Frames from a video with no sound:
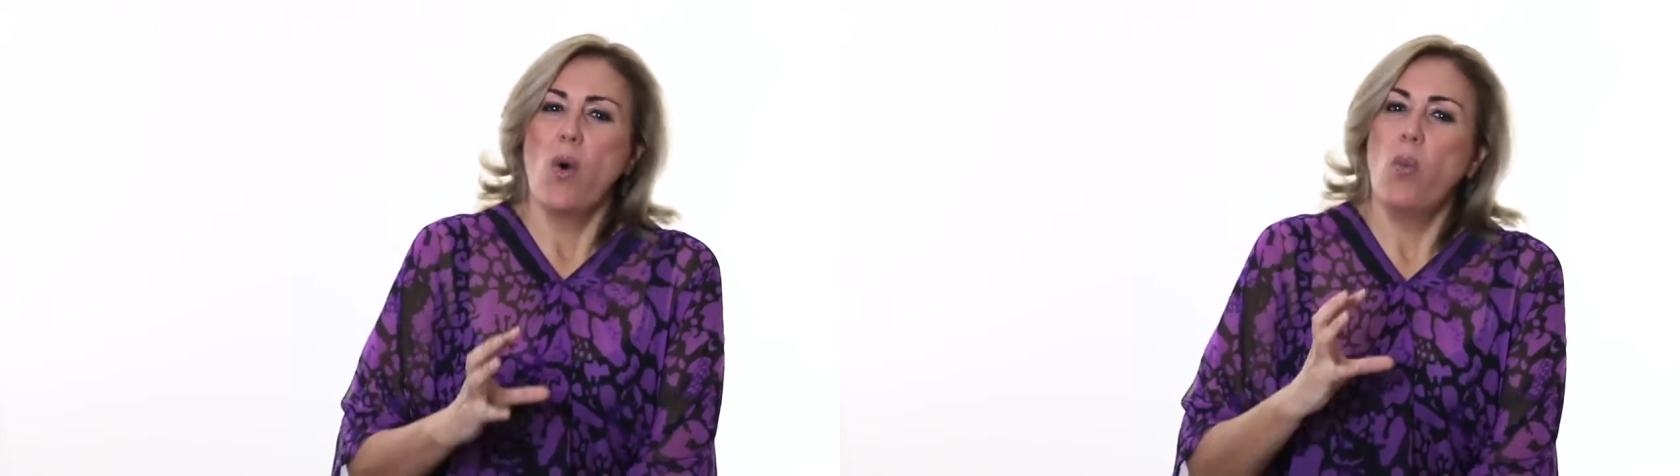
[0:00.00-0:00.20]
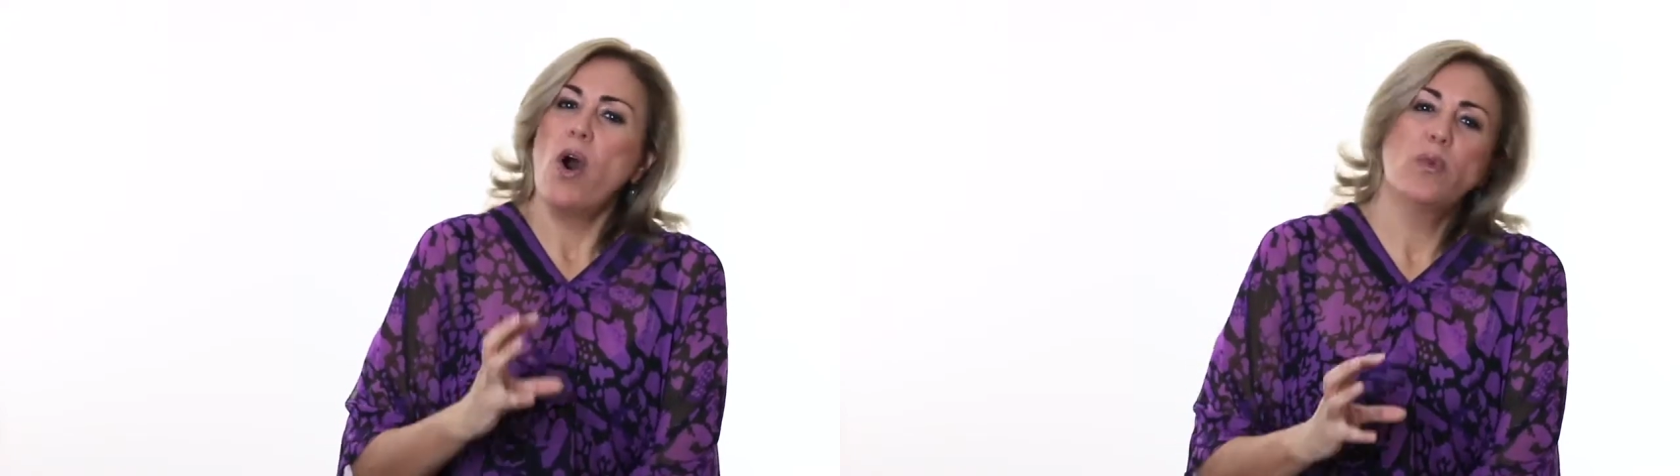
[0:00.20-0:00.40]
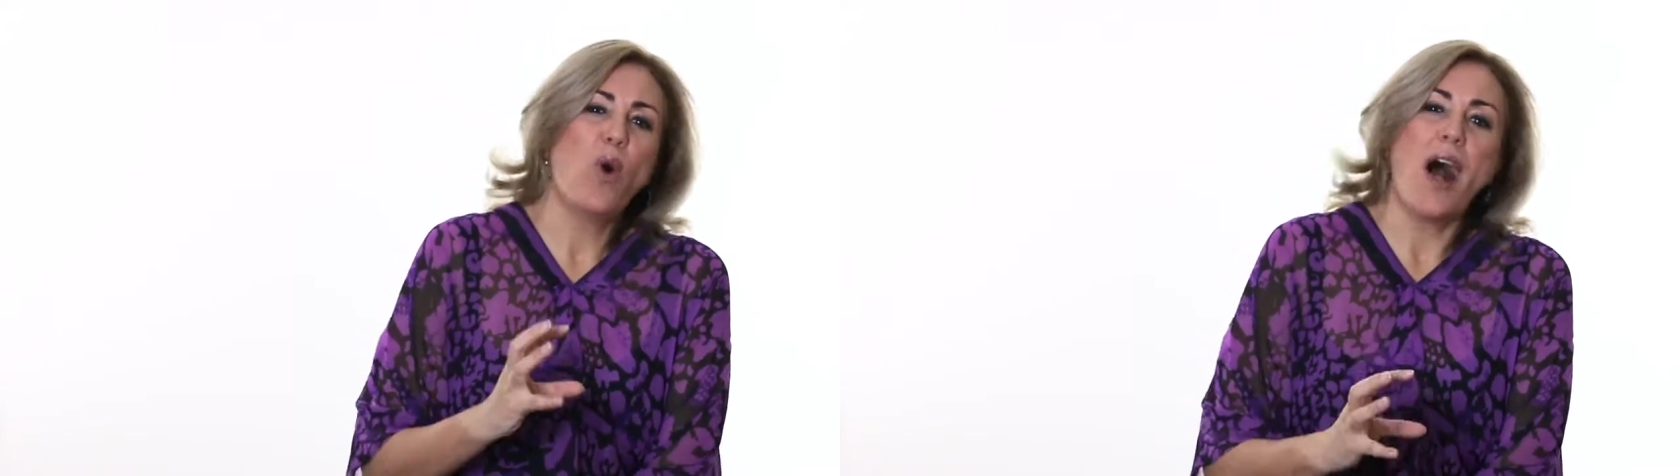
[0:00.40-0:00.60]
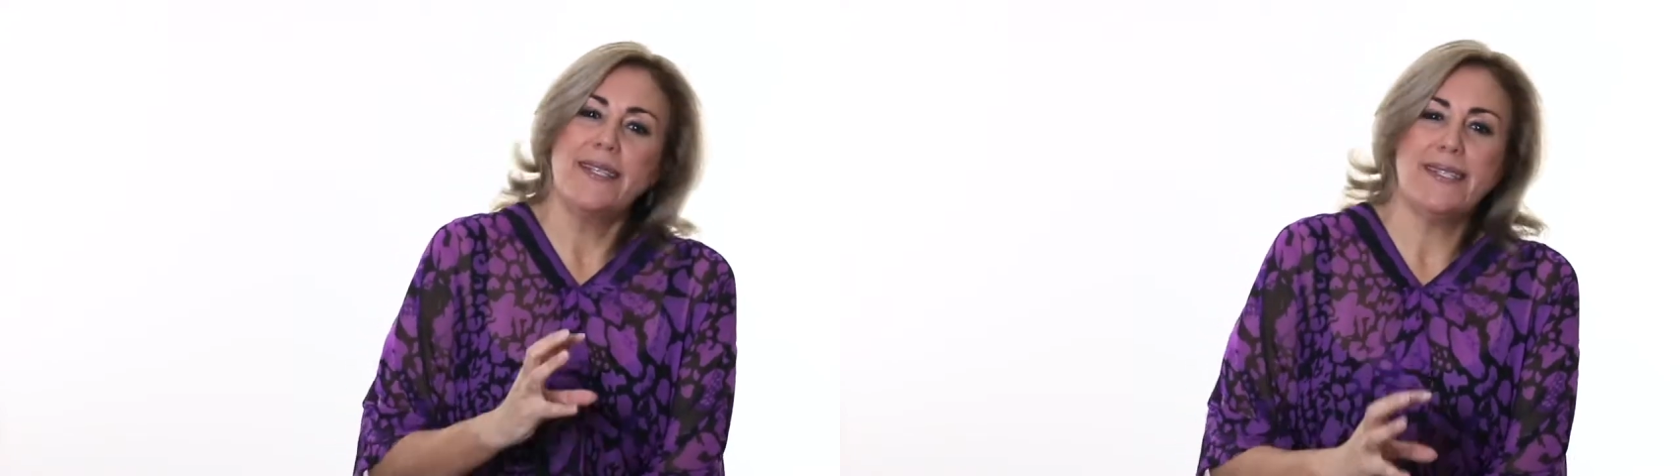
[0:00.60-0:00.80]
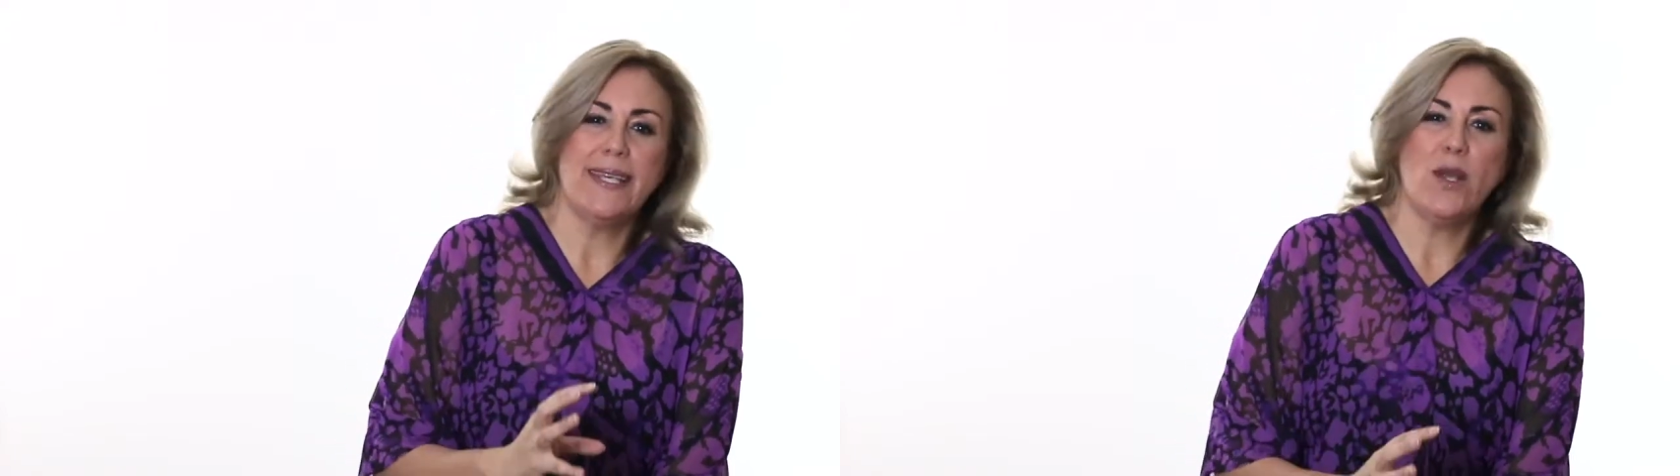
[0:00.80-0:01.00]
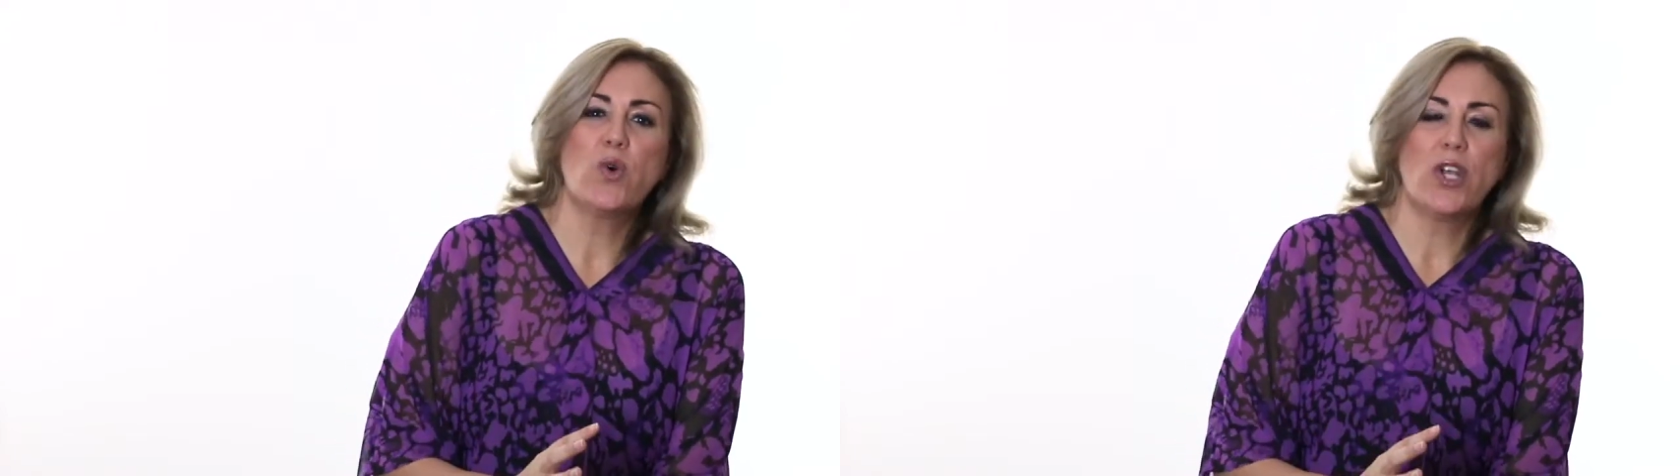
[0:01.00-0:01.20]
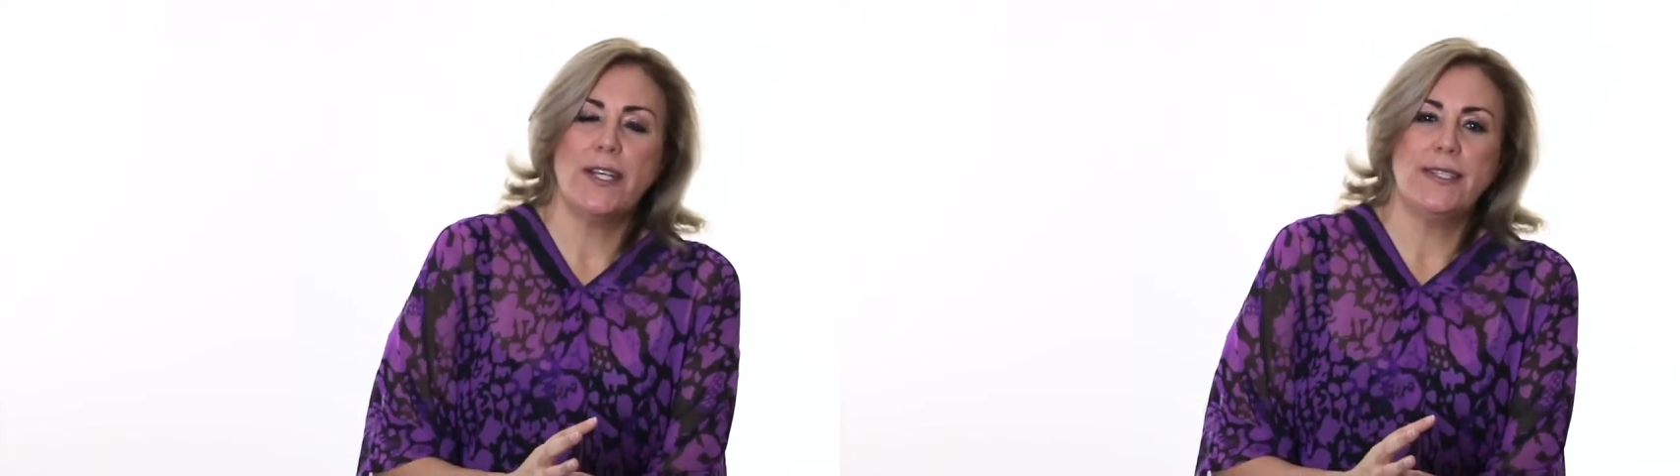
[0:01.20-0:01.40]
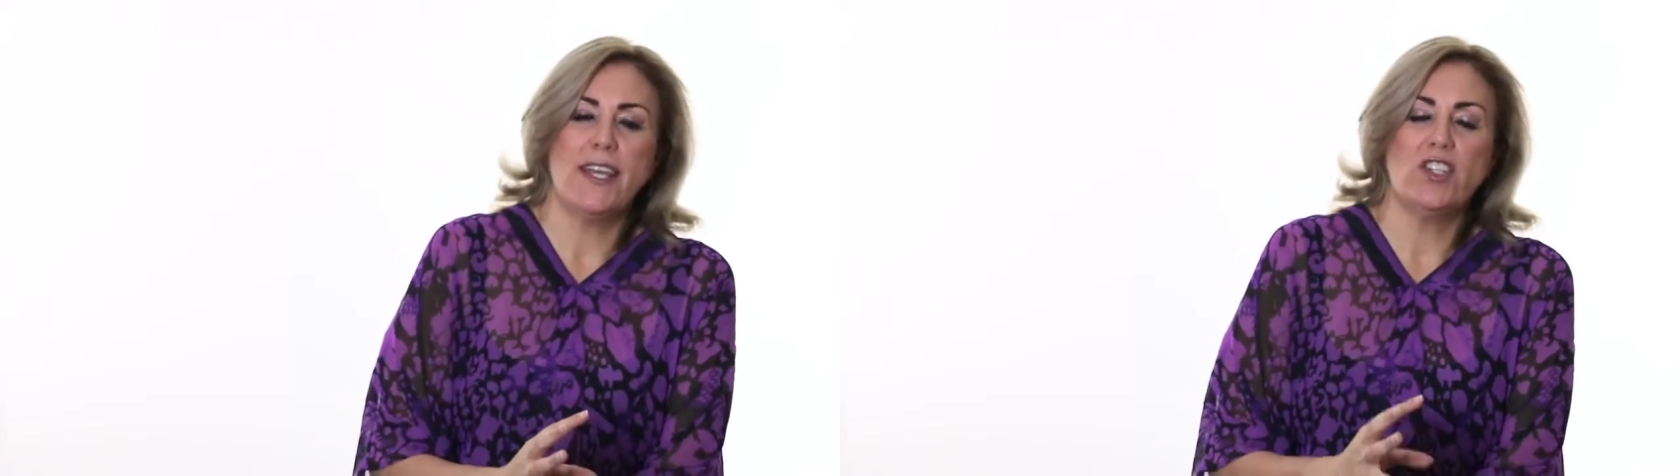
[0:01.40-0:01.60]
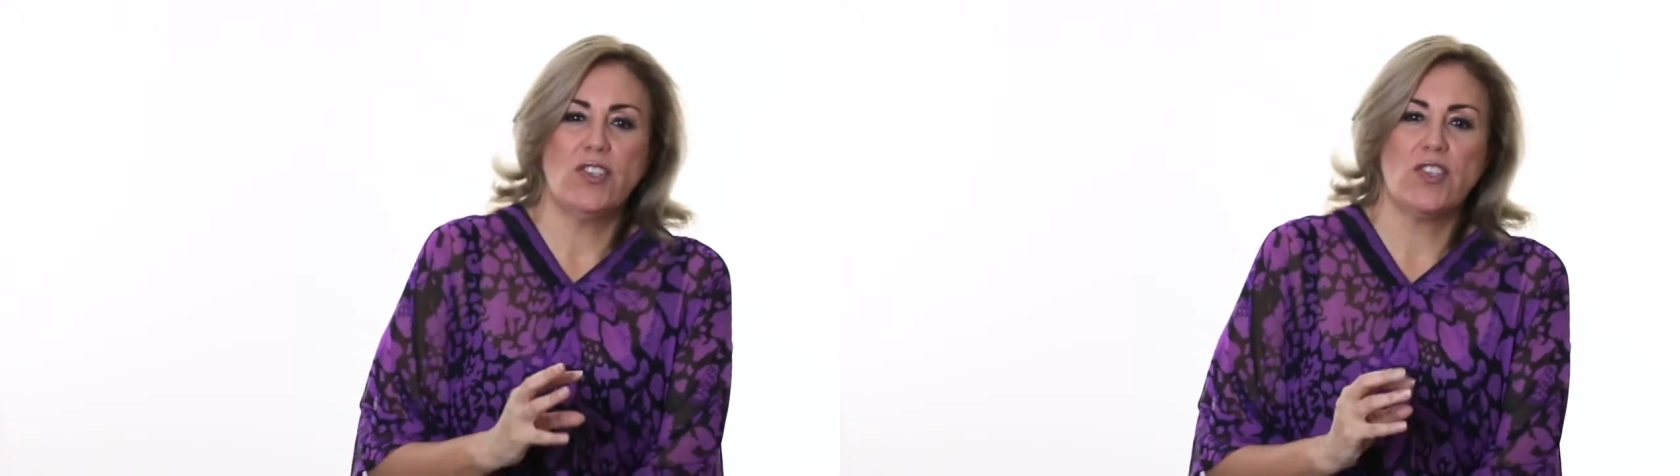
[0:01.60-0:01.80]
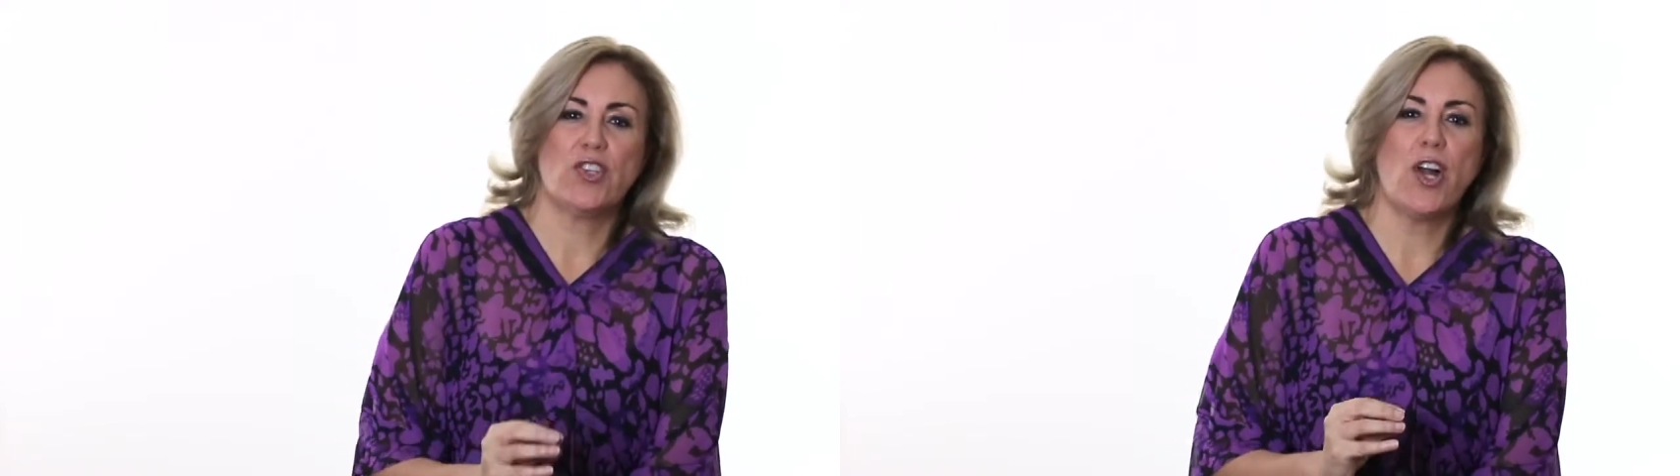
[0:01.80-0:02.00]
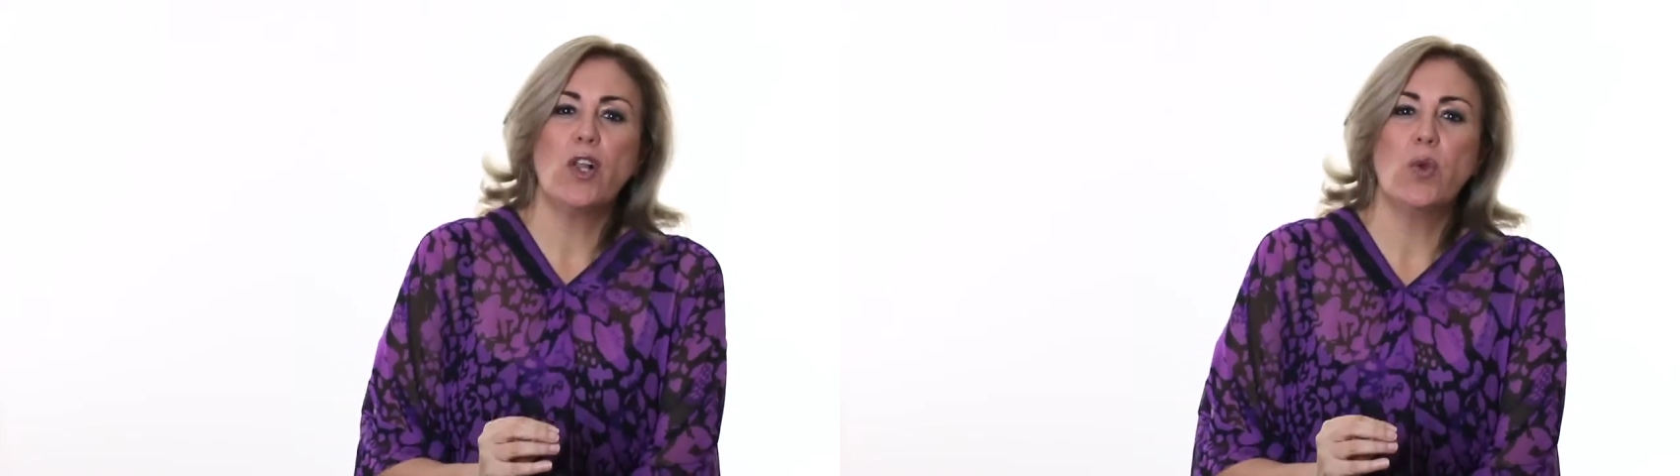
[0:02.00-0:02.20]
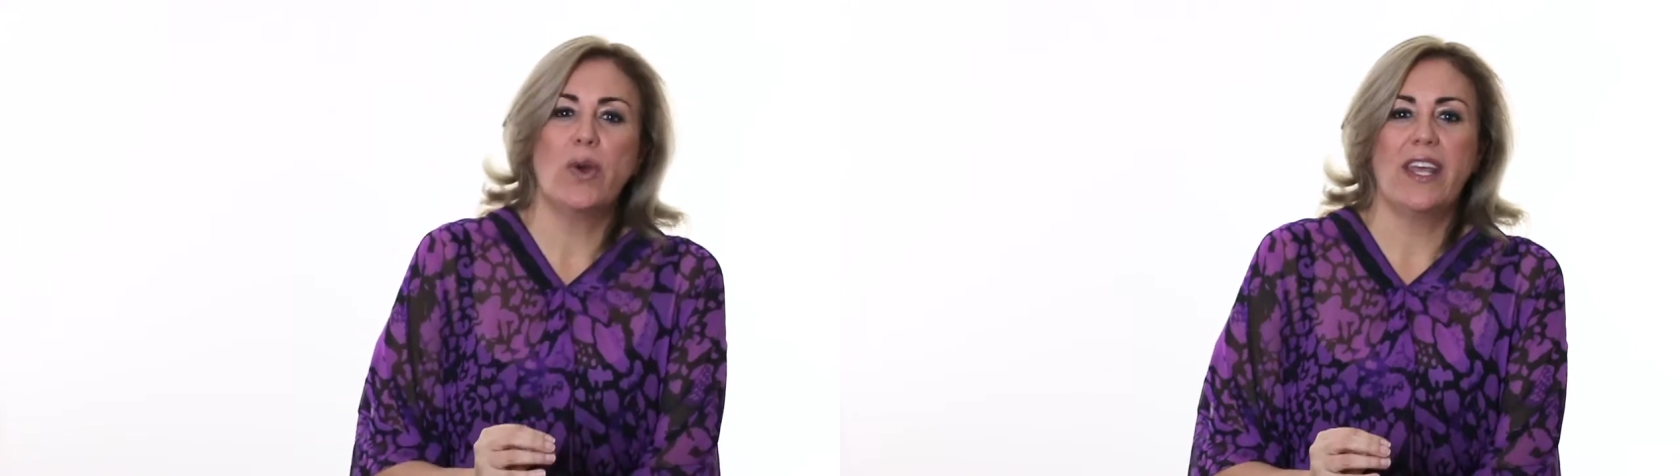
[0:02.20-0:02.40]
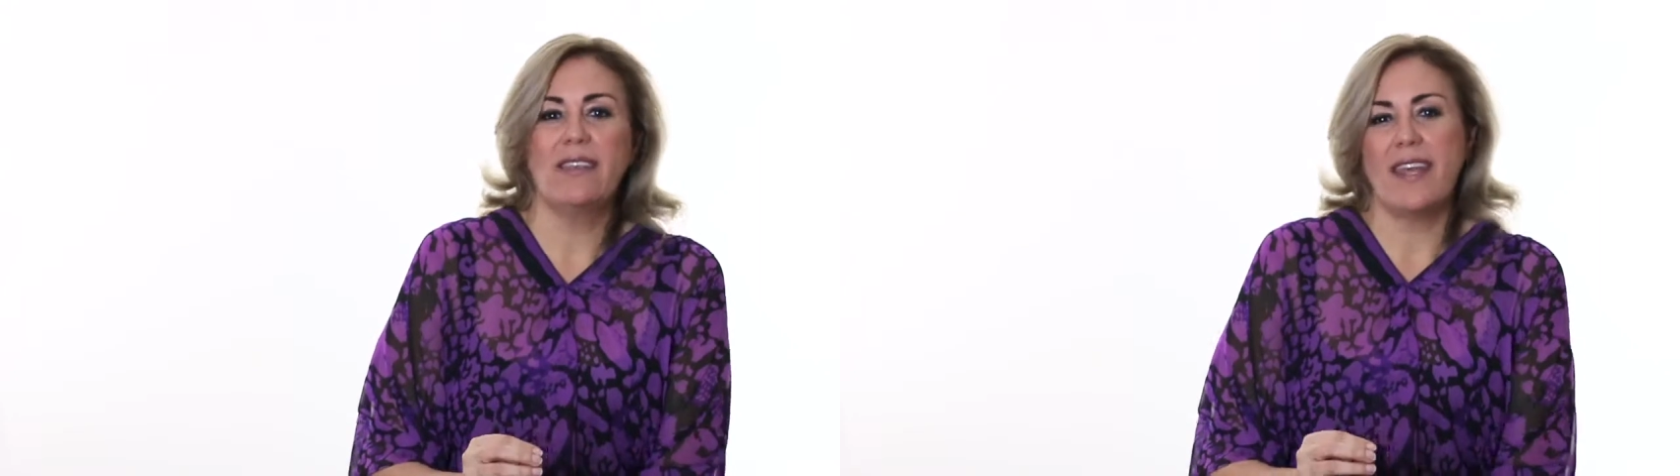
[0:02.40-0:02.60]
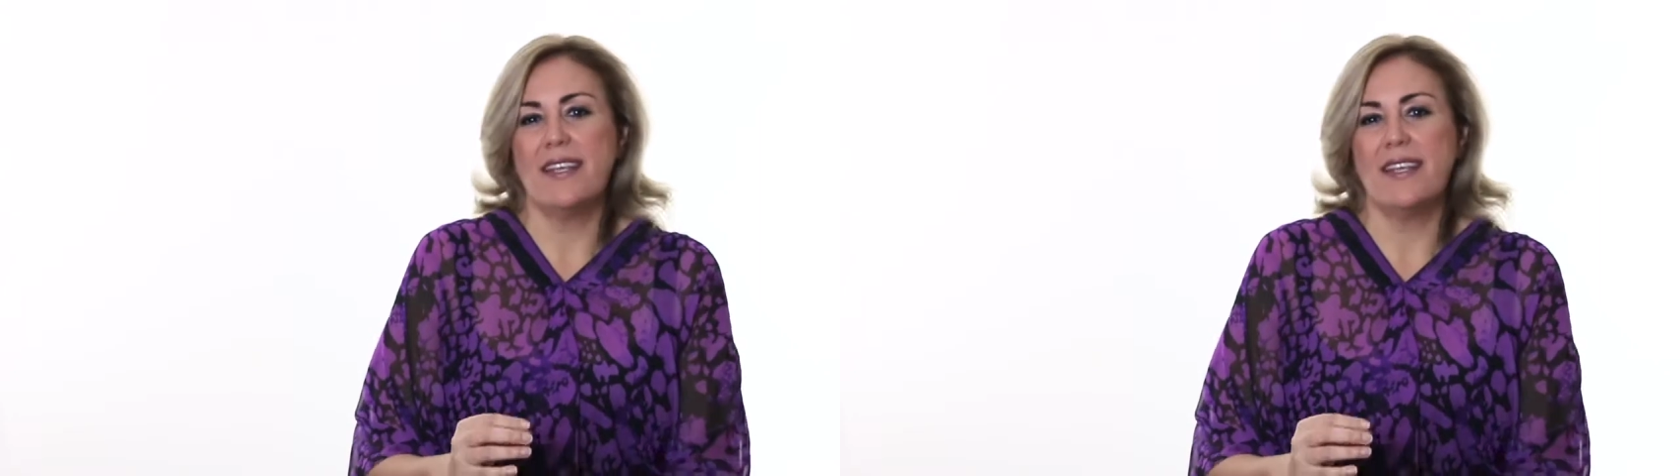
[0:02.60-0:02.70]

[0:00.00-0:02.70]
What I see organisations struggle with